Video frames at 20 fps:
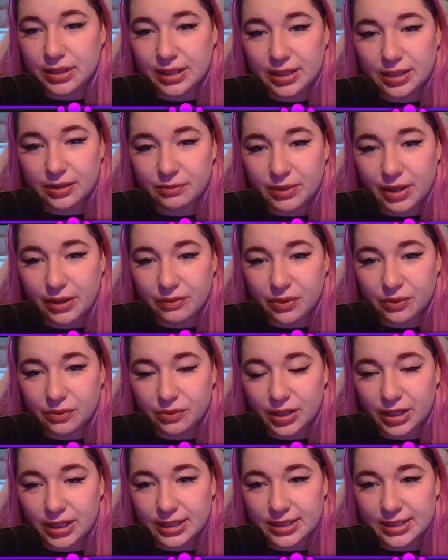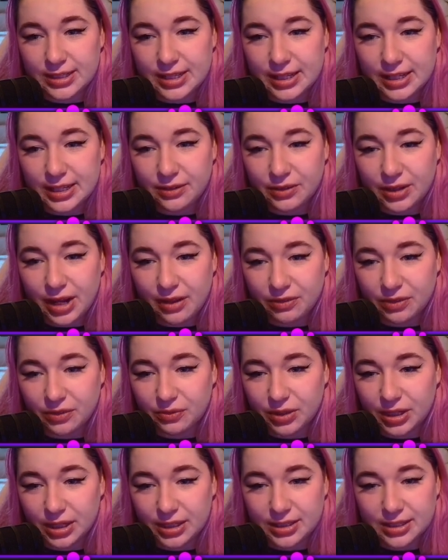Again, we have the wrinkles here, we have the
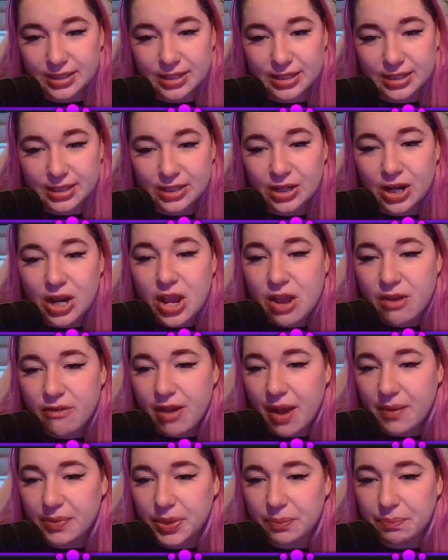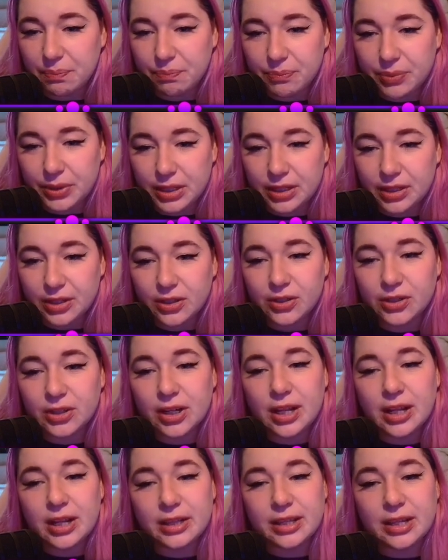wrinkles here, we have the beard.
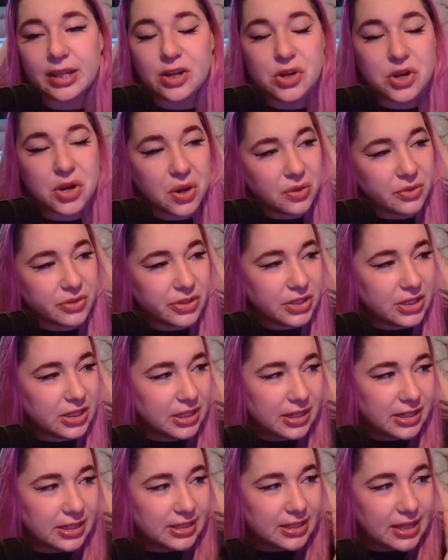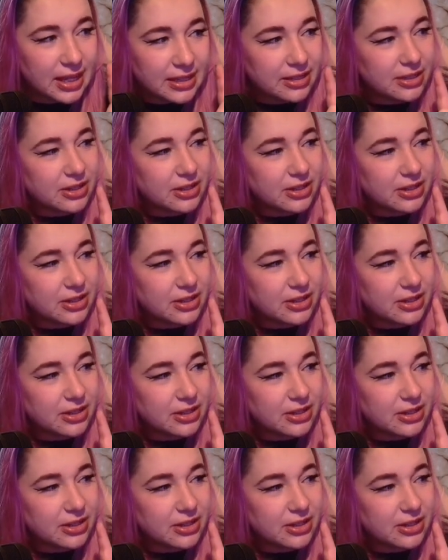The nose here is